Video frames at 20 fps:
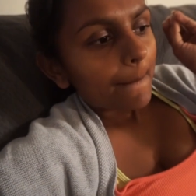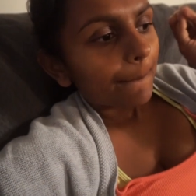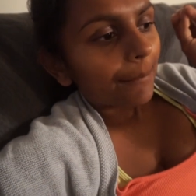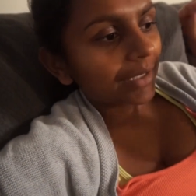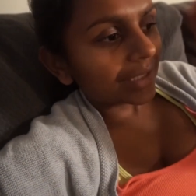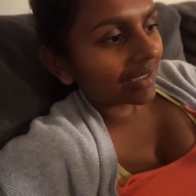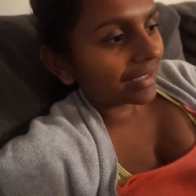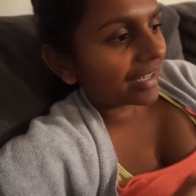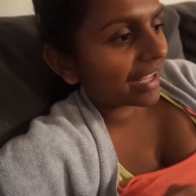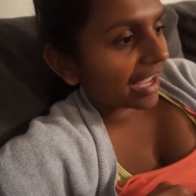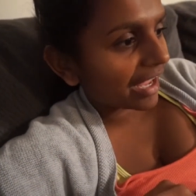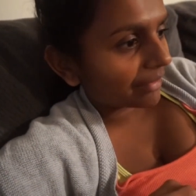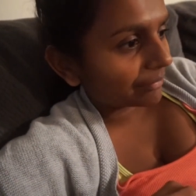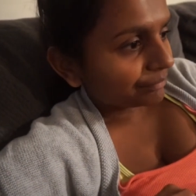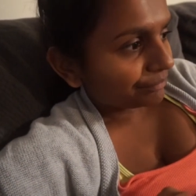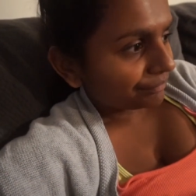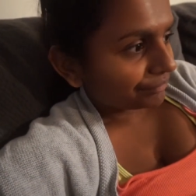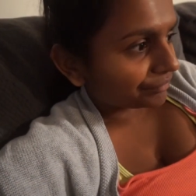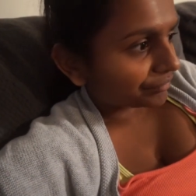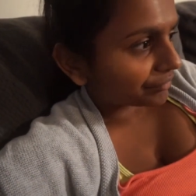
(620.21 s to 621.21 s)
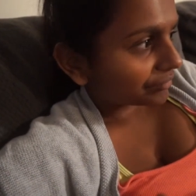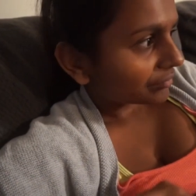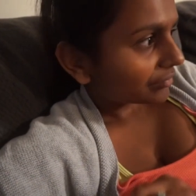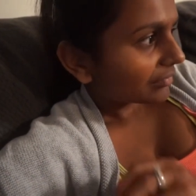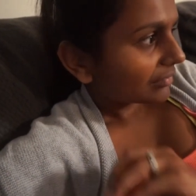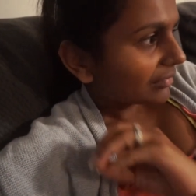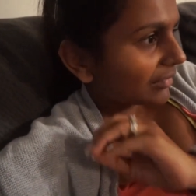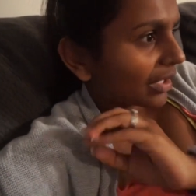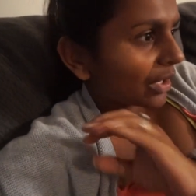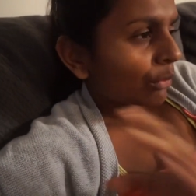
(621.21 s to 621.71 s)
But today,
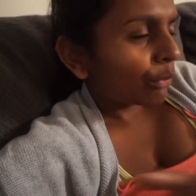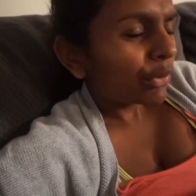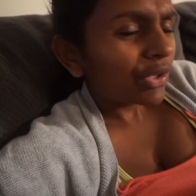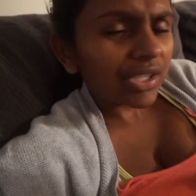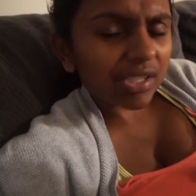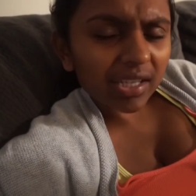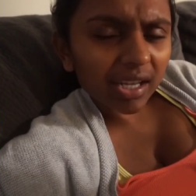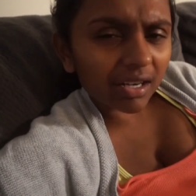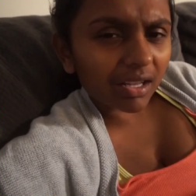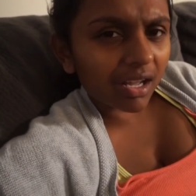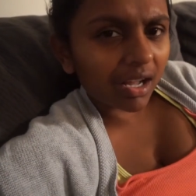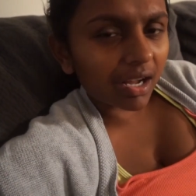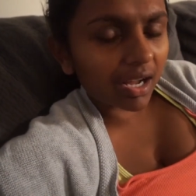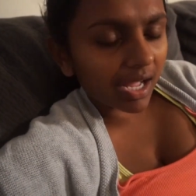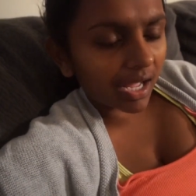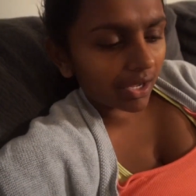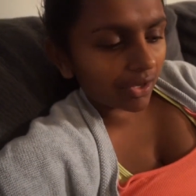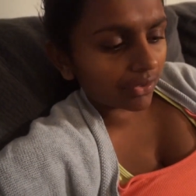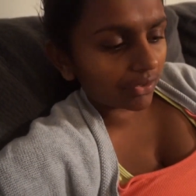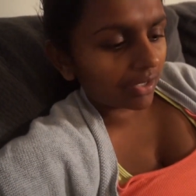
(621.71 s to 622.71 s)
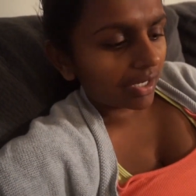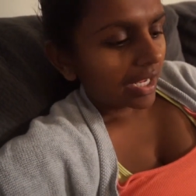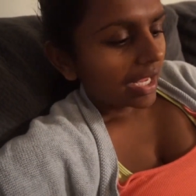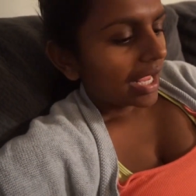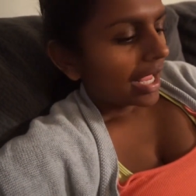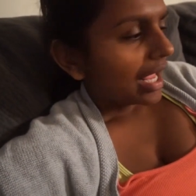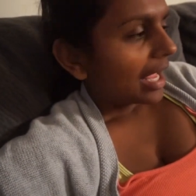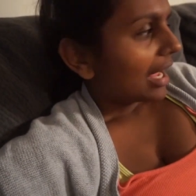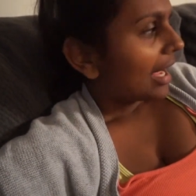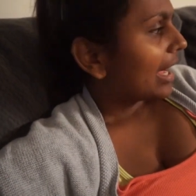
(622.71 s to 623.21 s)
we just kind of hung out
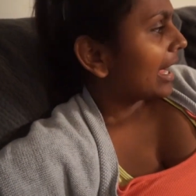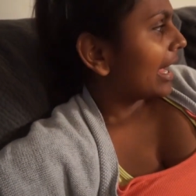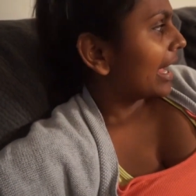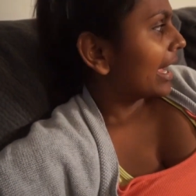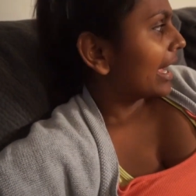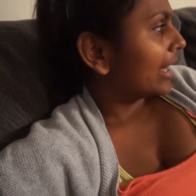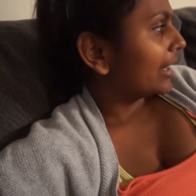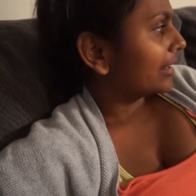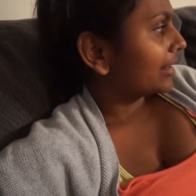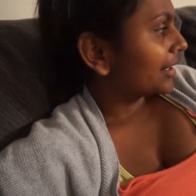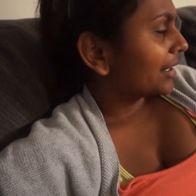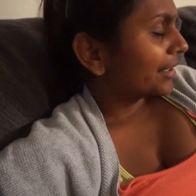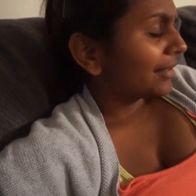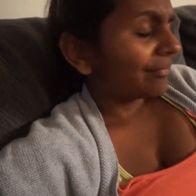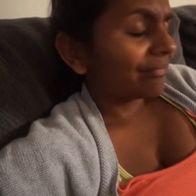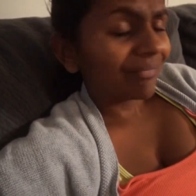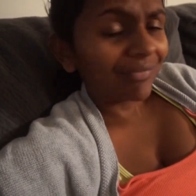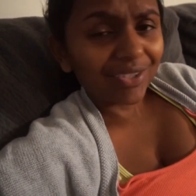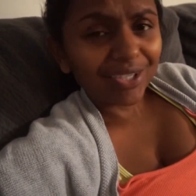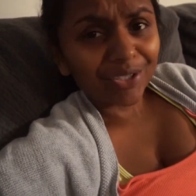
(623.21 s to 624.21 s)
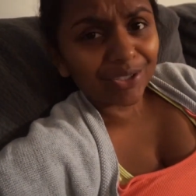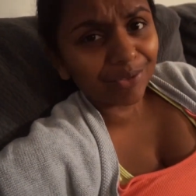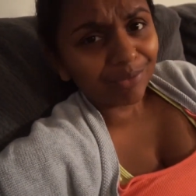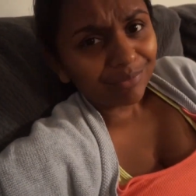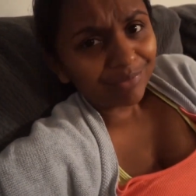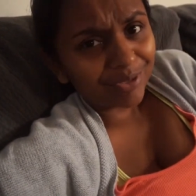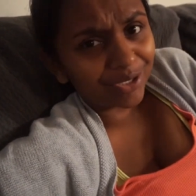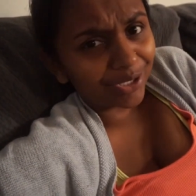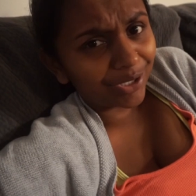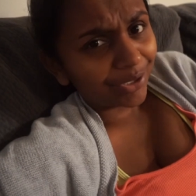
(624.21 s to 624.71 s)
and, you know,
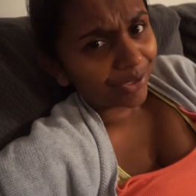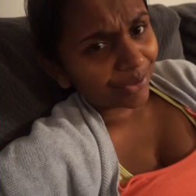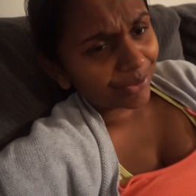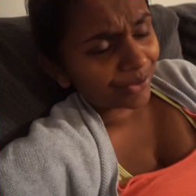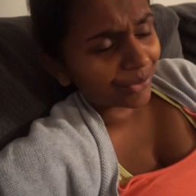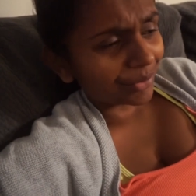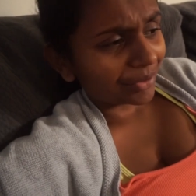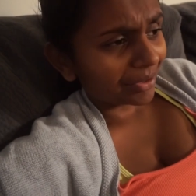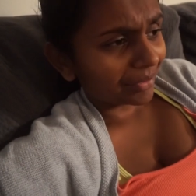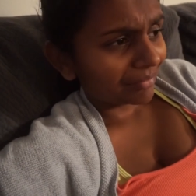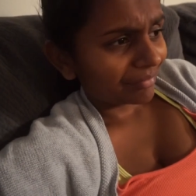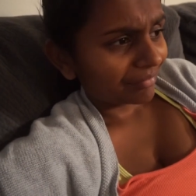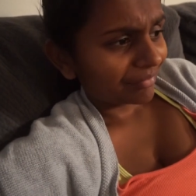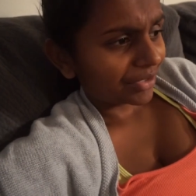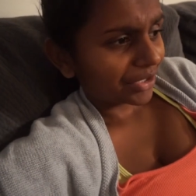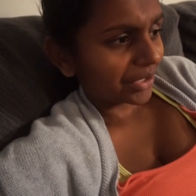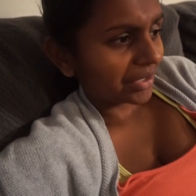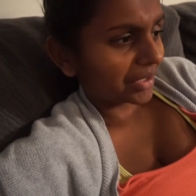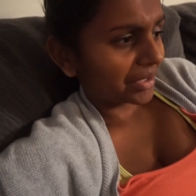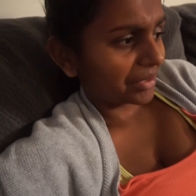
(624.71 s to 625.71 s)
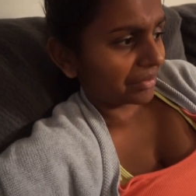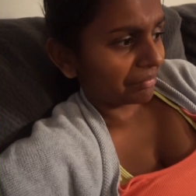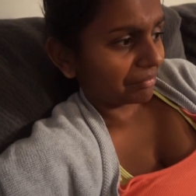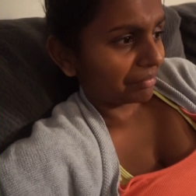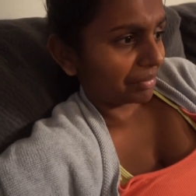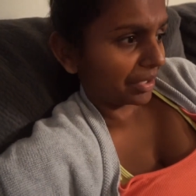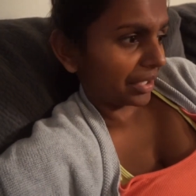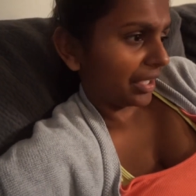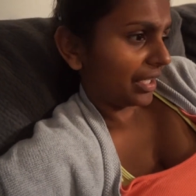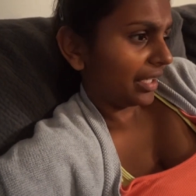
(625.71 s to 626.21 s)
did our usual. Just
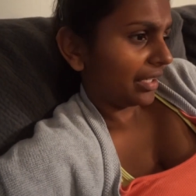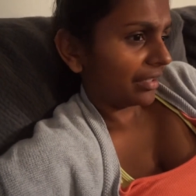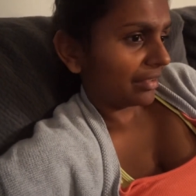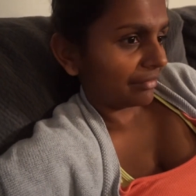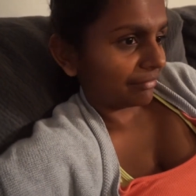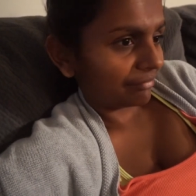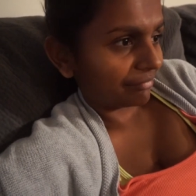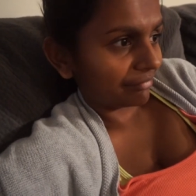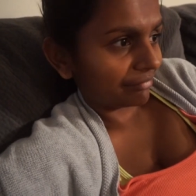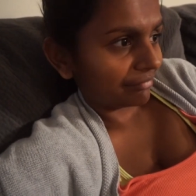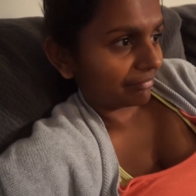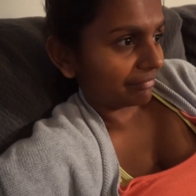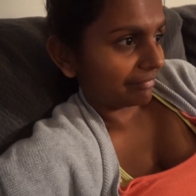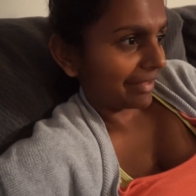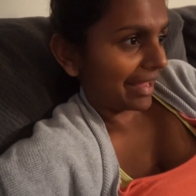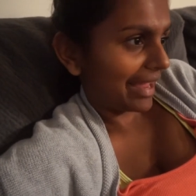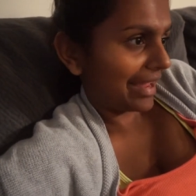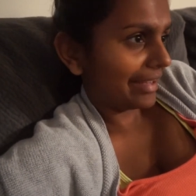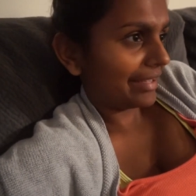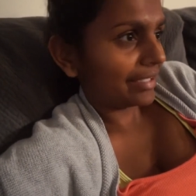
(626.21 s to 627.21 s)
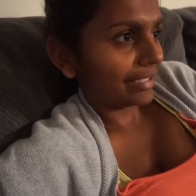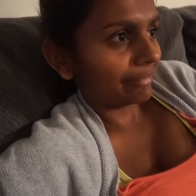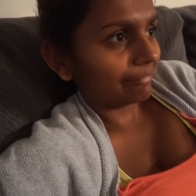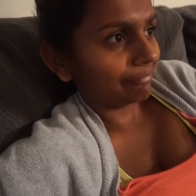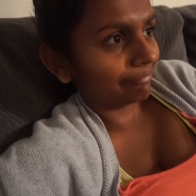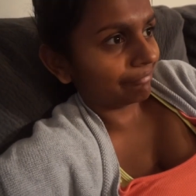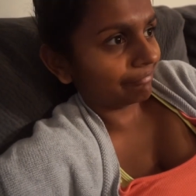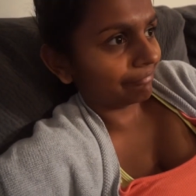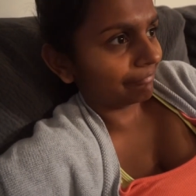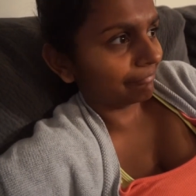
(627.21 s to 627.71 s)
played and ate
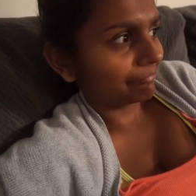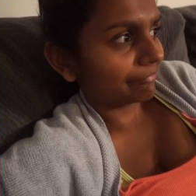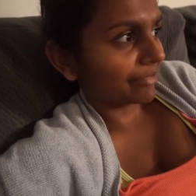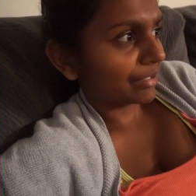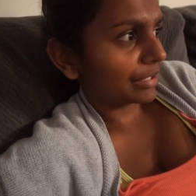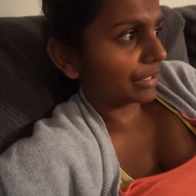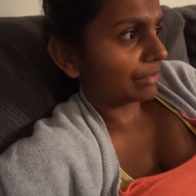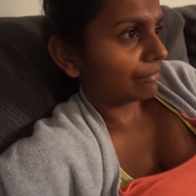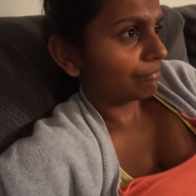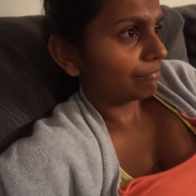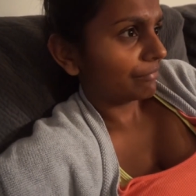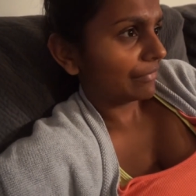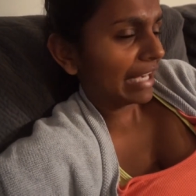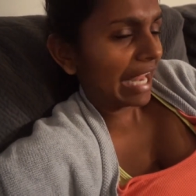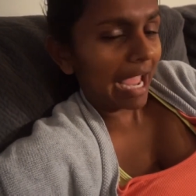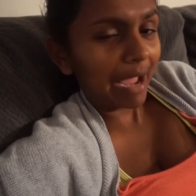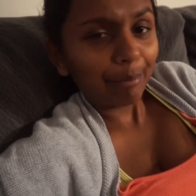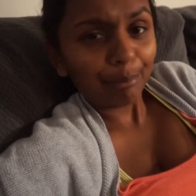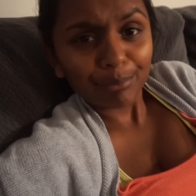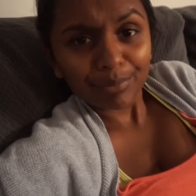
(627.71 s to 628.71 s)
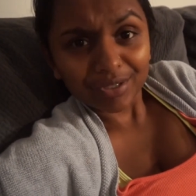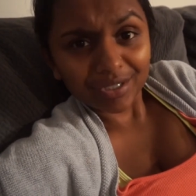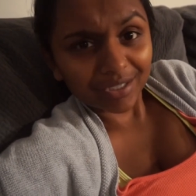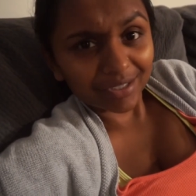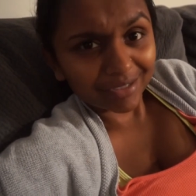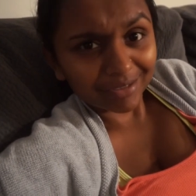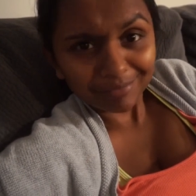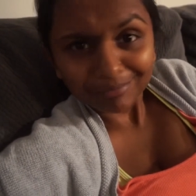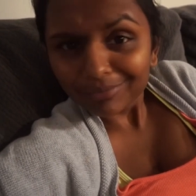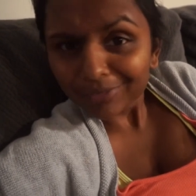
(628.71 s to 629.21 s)
and napped
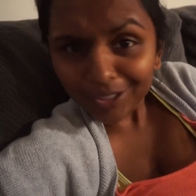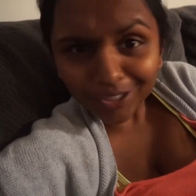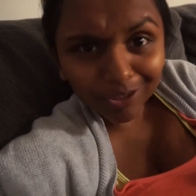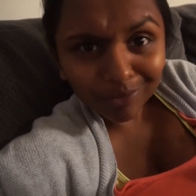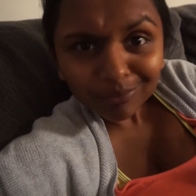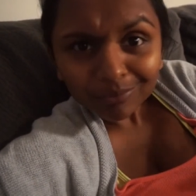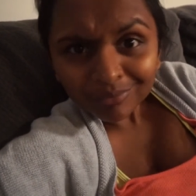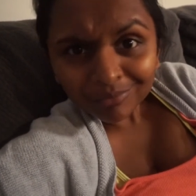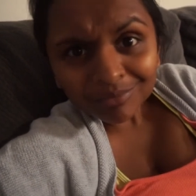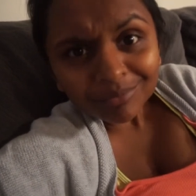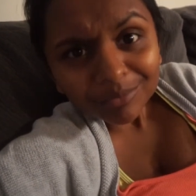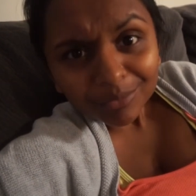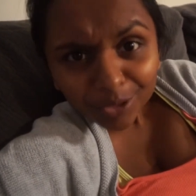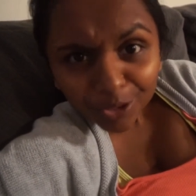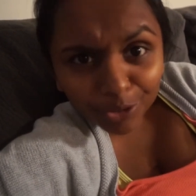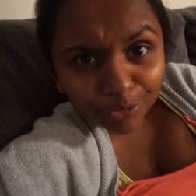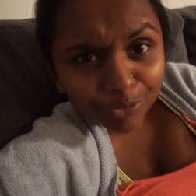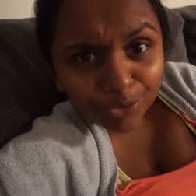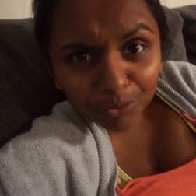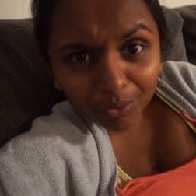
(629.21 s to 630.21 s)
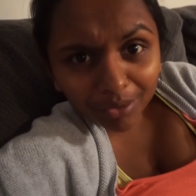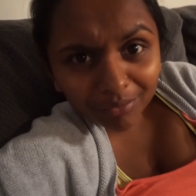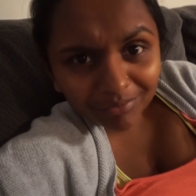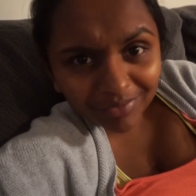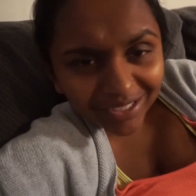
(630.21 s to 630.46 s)
and, you know, the usual.